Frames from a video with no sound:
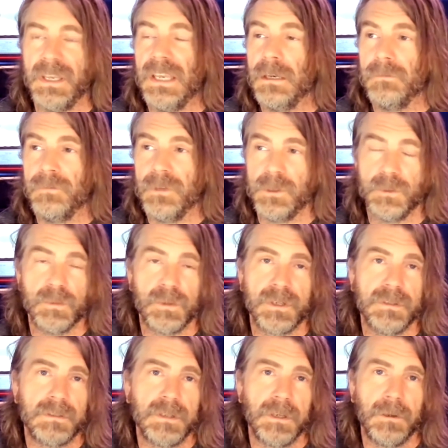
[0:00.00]
individual
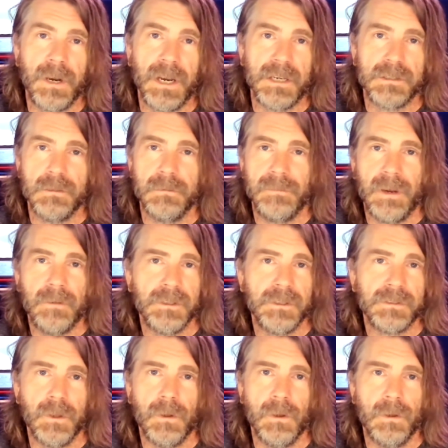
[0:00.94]
consideration of every
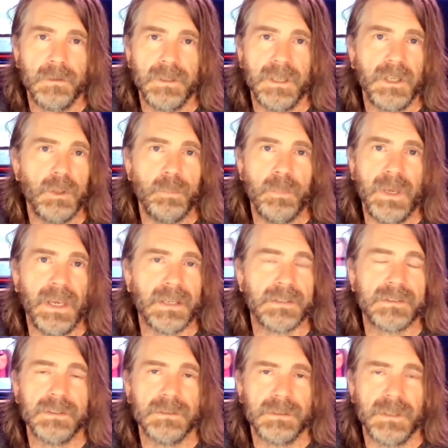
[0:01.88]
song that you
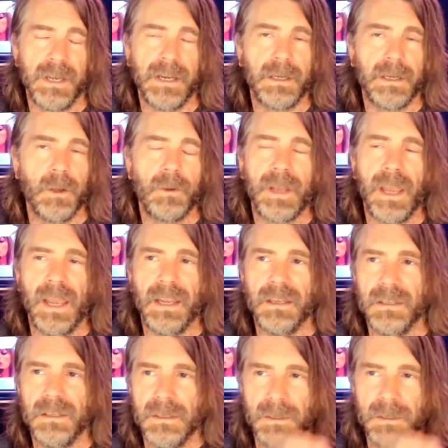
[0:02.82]
mix. Is like, okay,